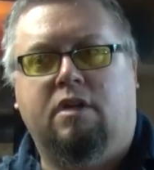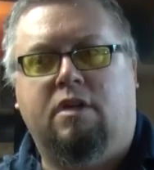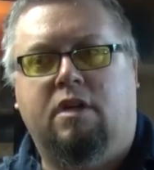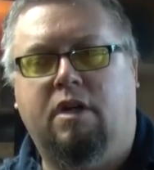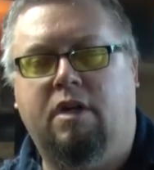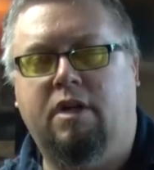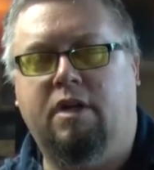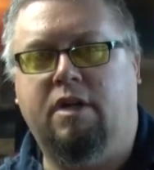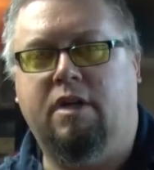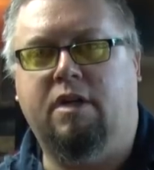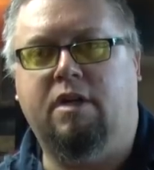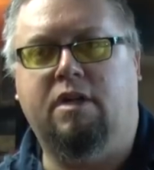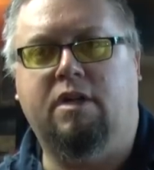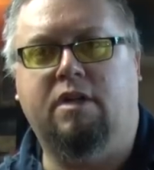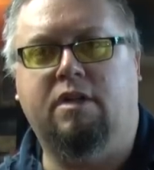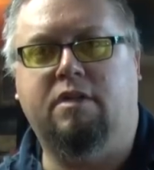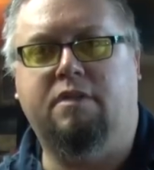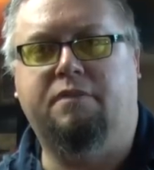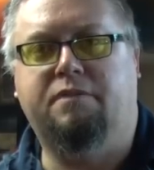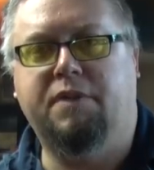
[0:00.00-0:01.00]

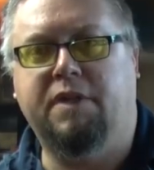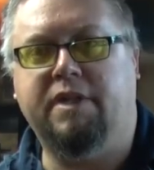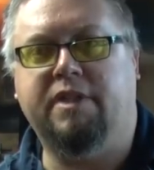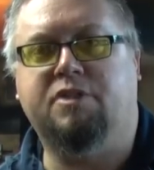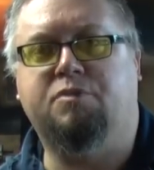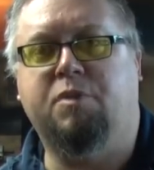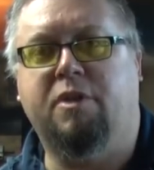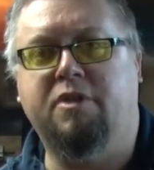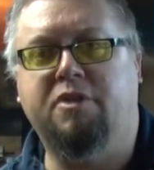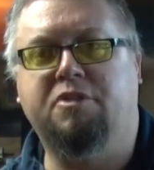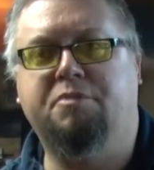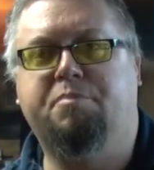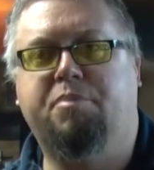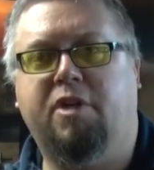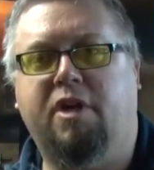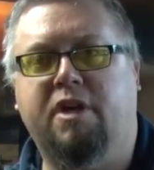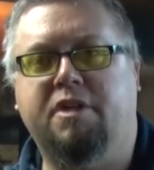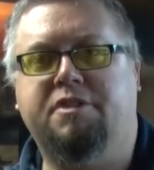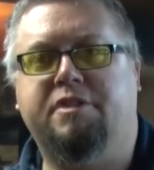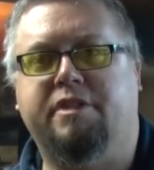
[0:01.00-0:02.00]
Fuck, it's one of those
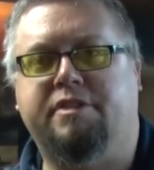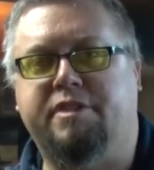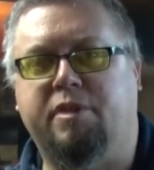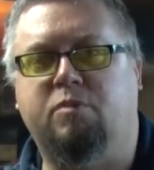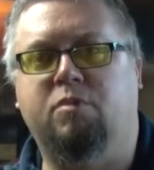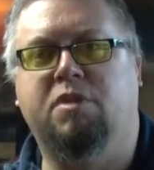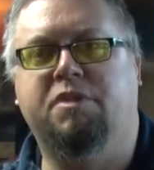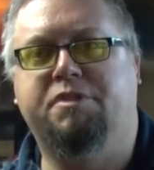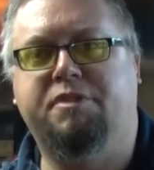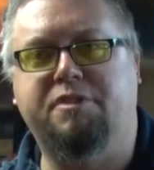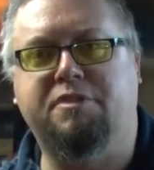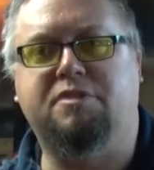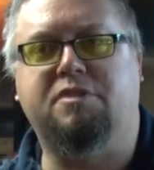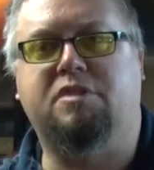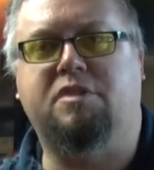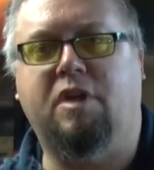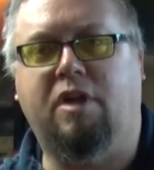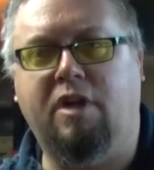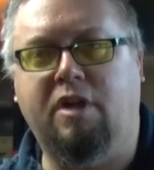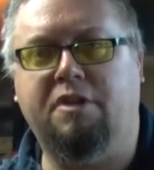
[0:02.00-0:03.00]
projects that once you
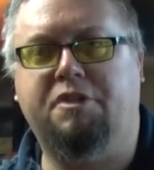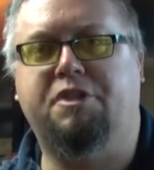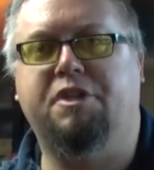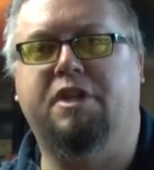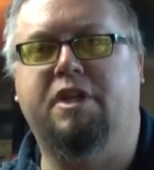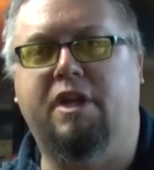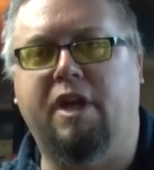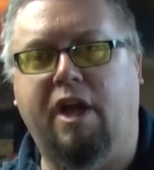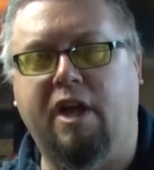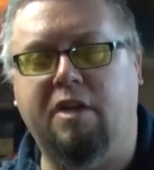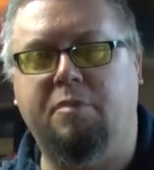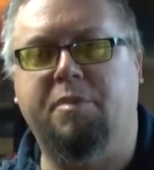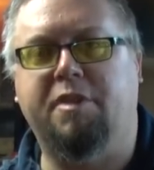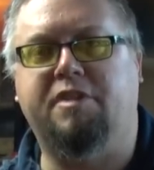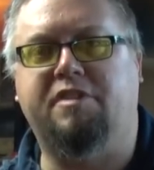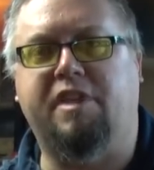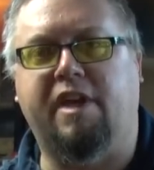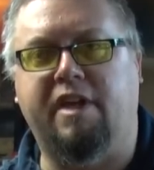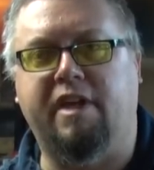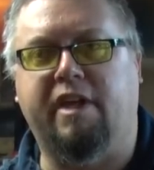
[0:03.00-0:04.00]
start, you gotta be
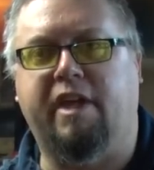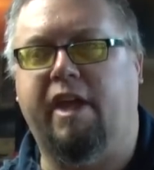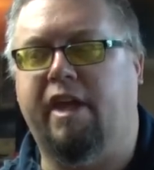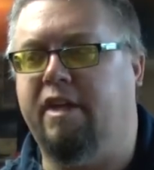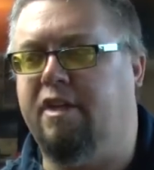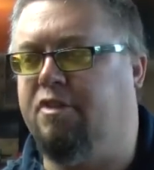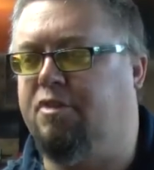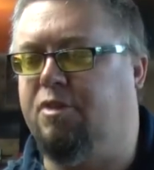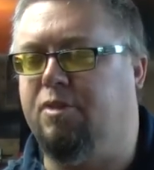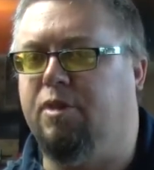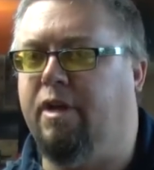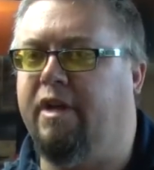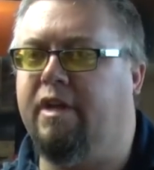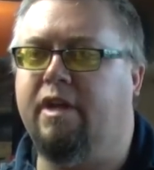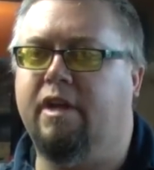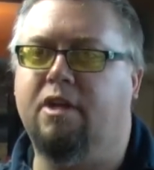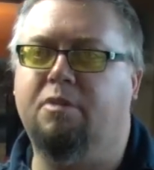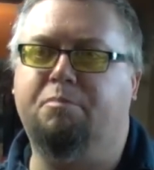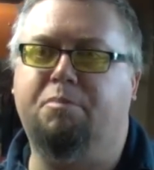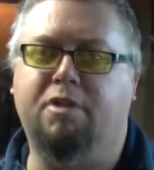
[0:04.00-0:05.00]
dedicated to. I
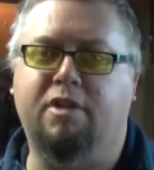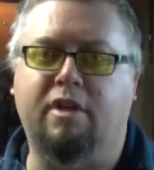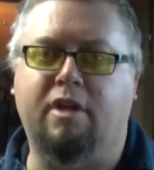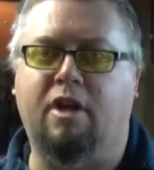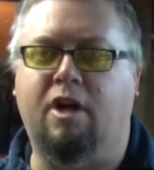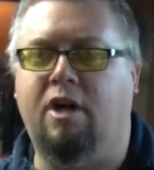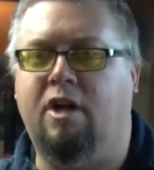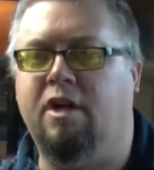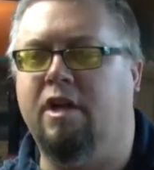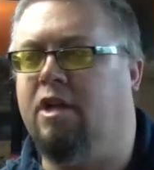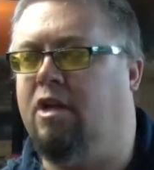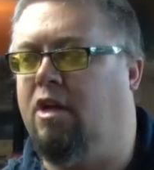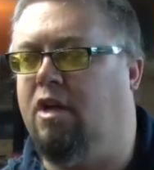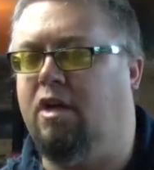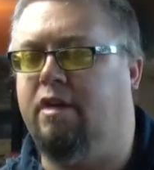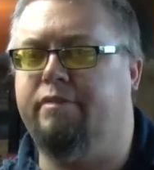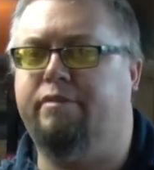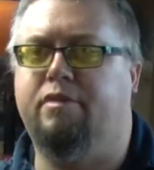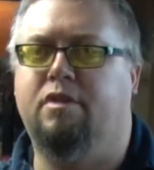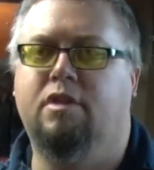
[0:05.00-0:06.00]
kind of put it on and
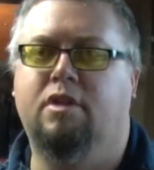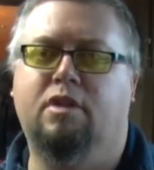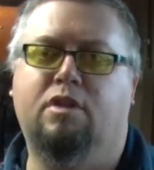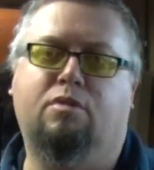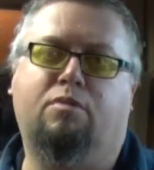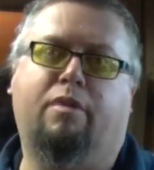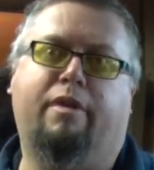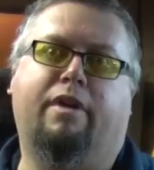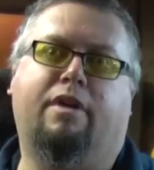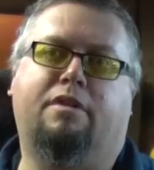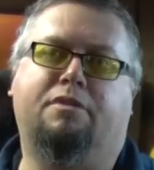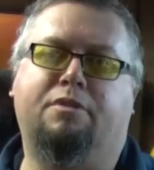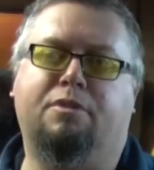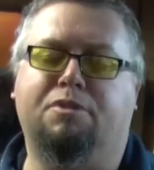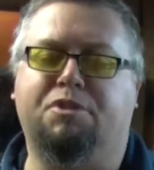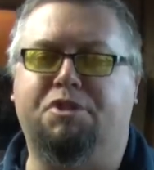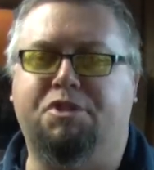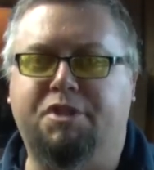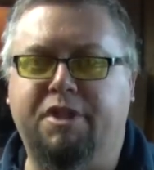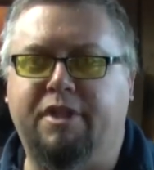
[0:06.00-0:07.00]
off. Well,
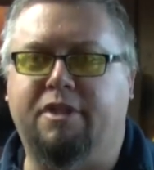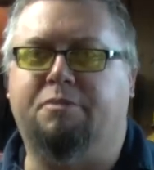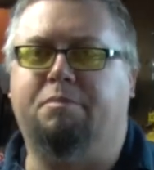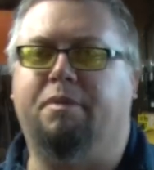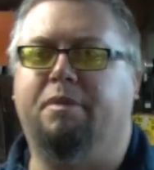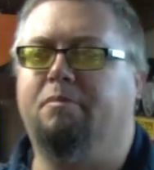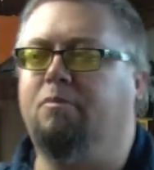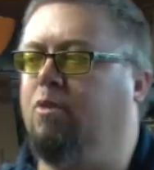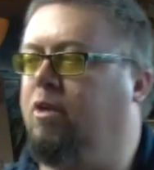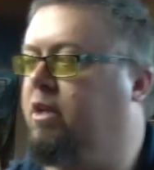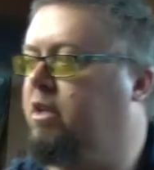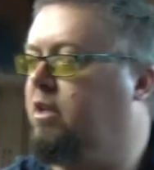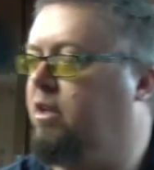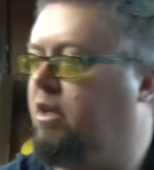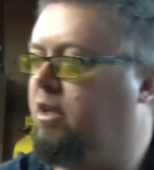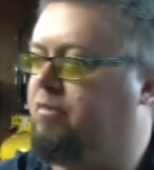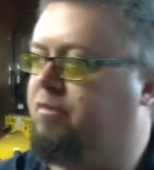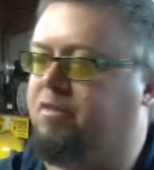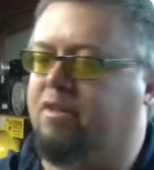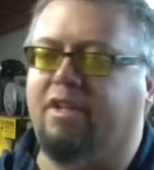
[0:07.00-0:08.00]
no shit, it's been working
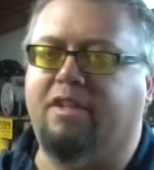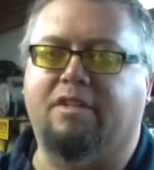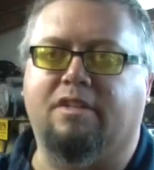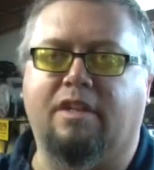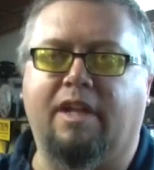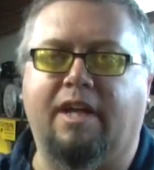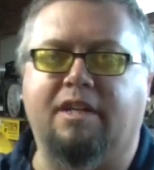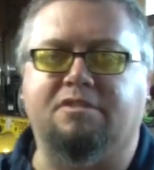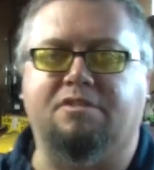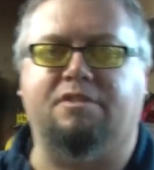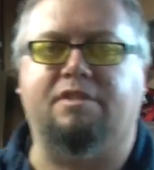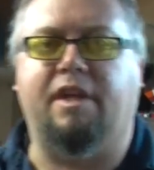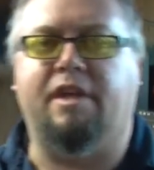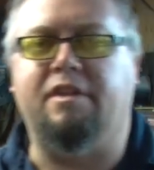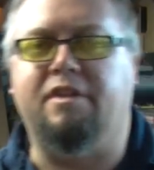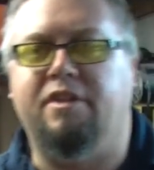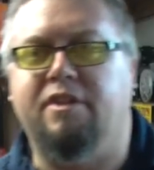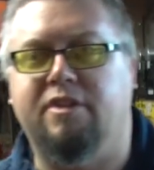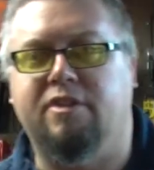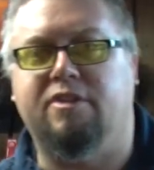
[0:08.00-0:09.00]
on it for like the last
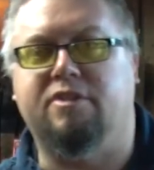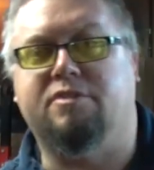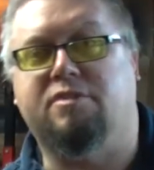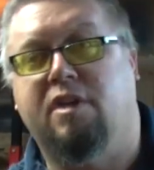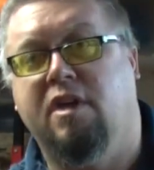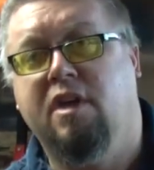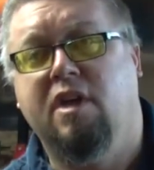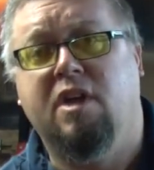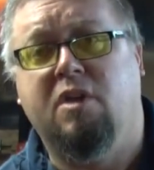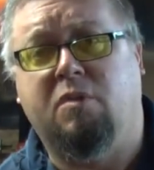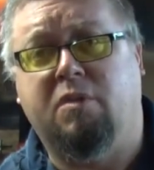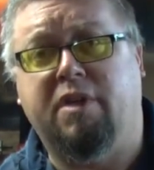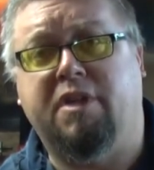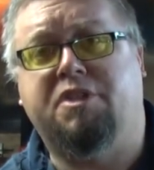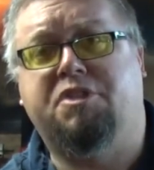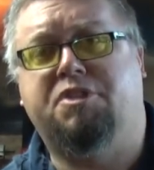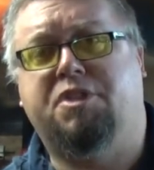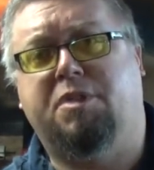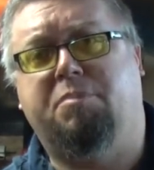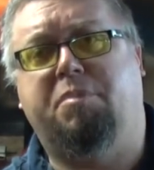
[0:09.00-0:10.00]
10 years, when I
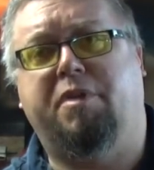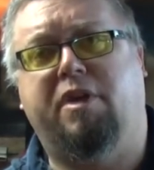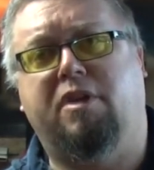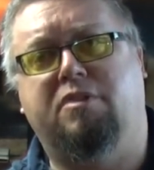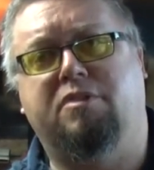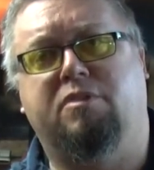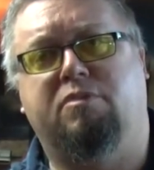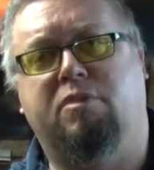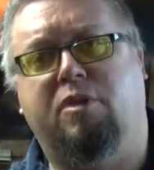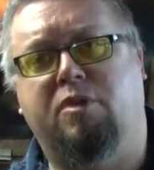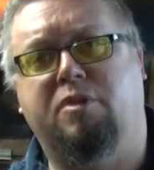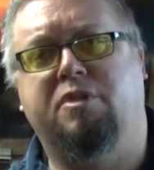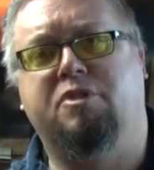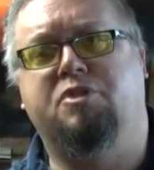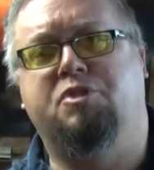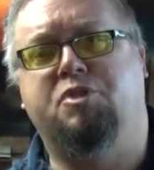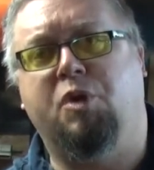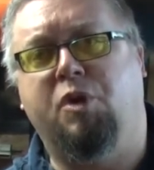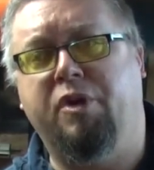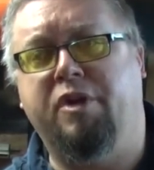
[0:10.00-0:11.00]
should be out on the road
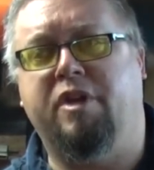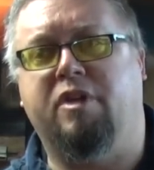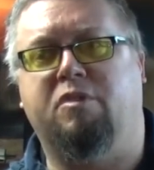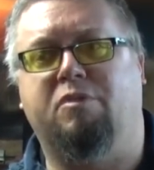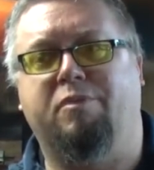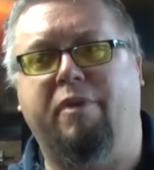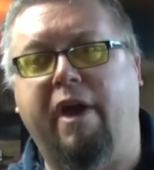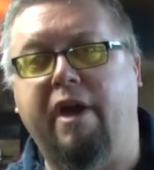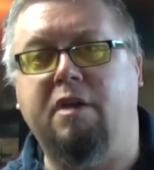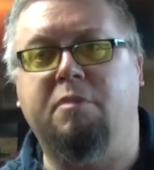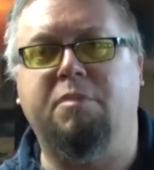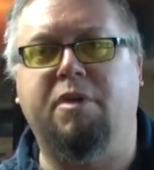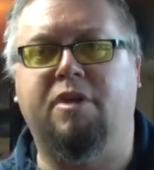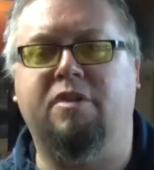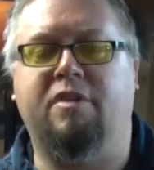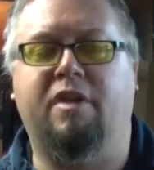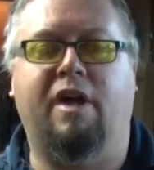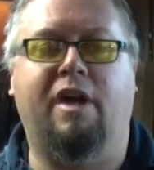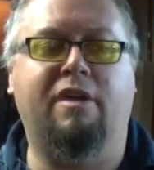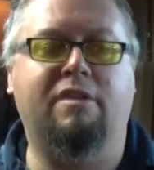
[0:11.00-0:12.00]
enjoying it right
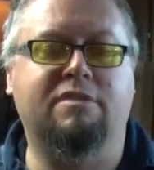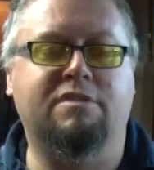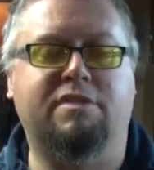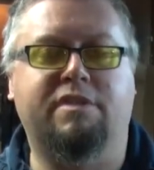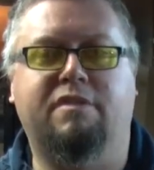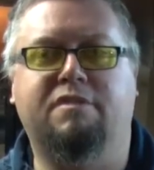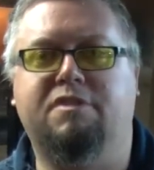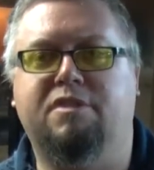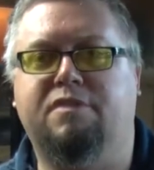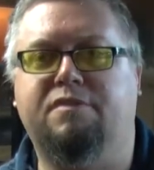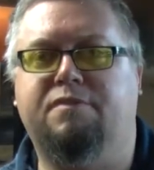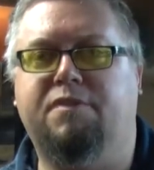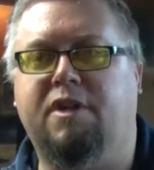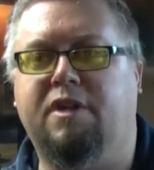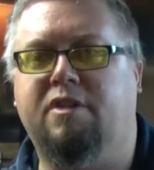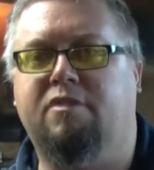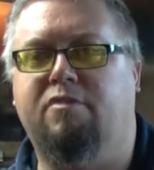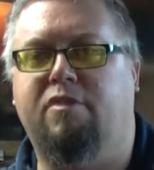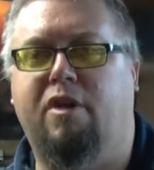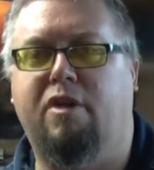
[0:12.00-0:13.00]
about now, instead of just
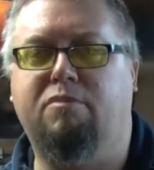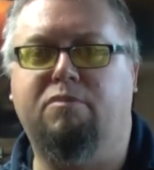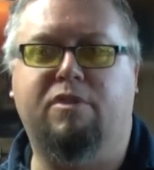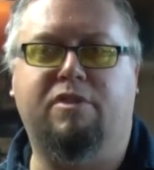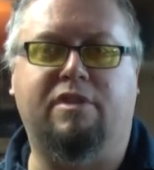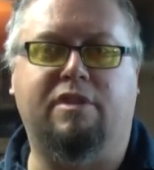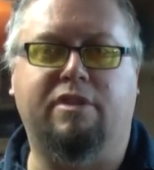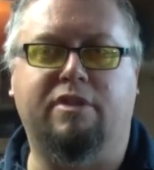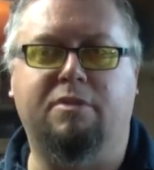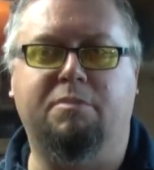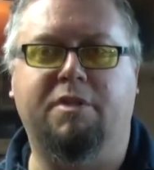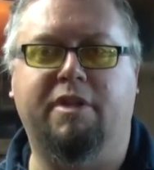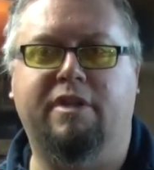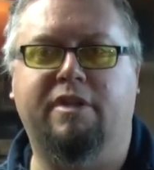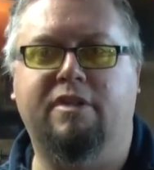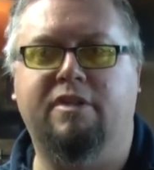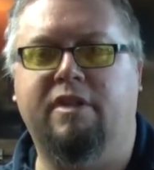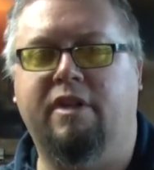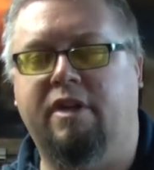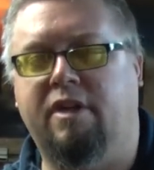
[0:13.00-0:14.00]
fucking around with a little bit
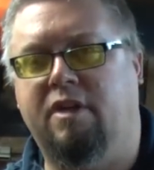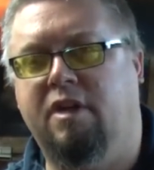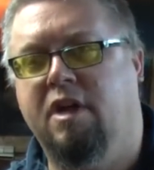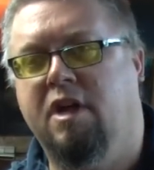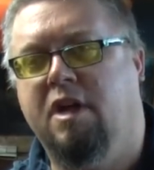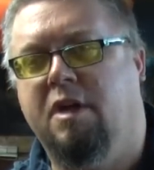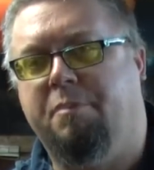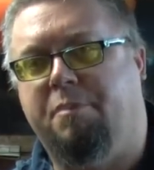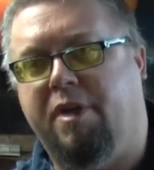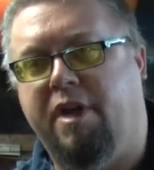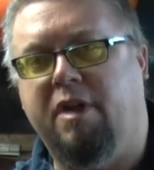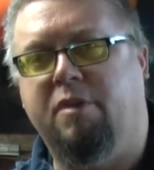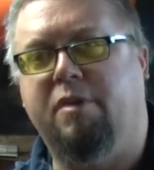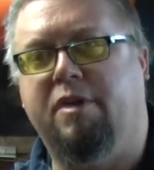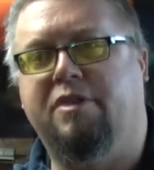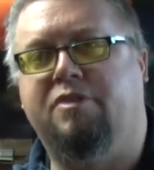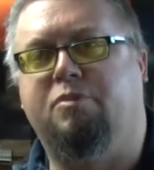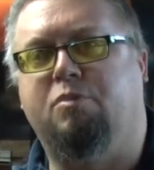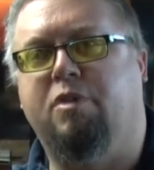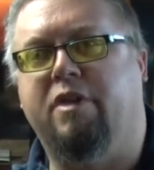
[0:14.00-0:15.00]
here and there. But
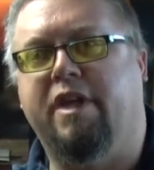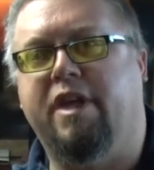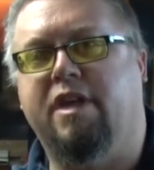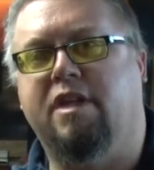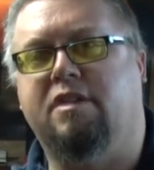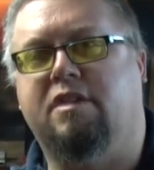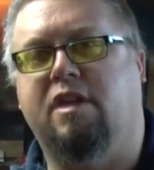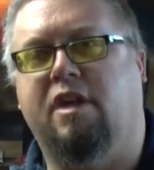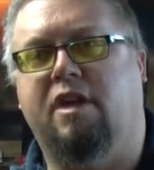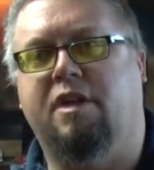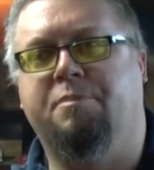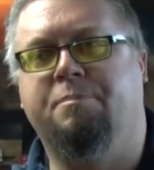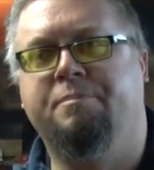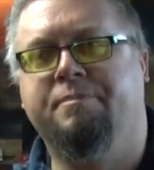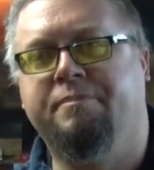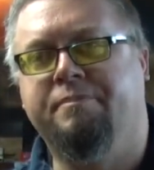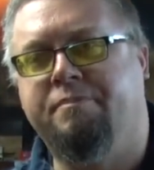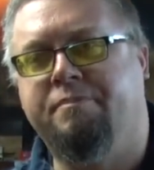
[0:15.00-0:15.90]
anyways, we'll get it done.